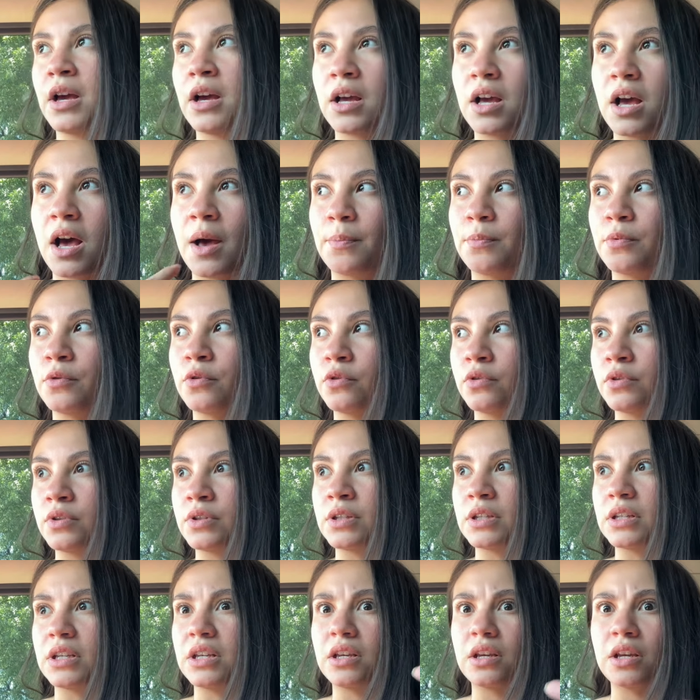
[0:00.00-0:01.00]
a
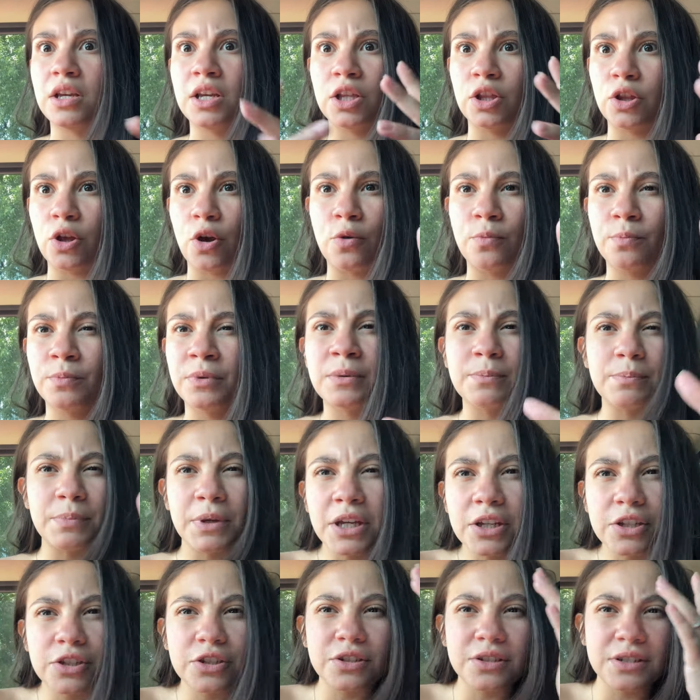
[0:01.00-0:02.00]
couple's elopement
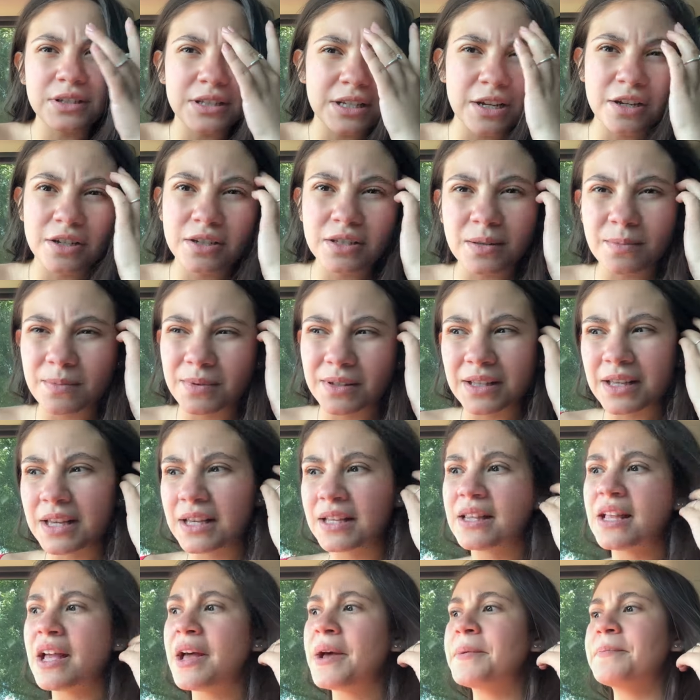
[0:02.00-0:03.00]
pictures there, something
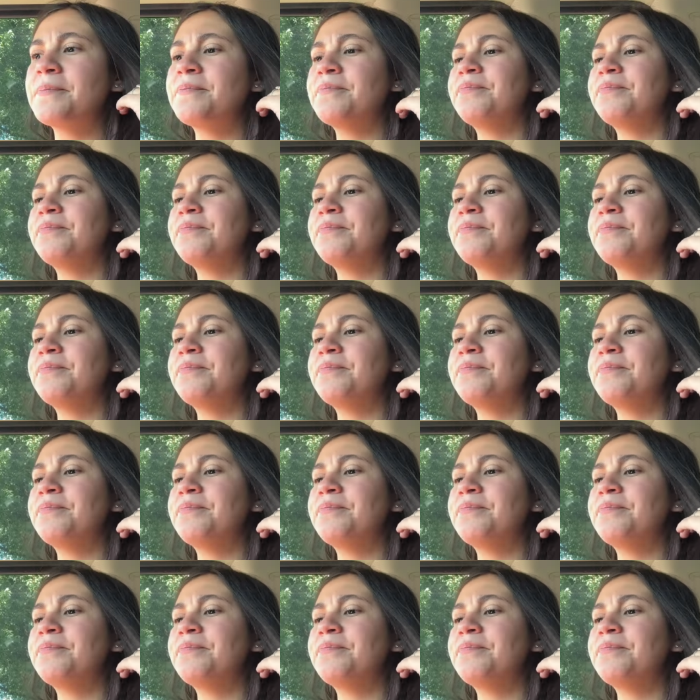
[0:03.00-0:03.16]
like that.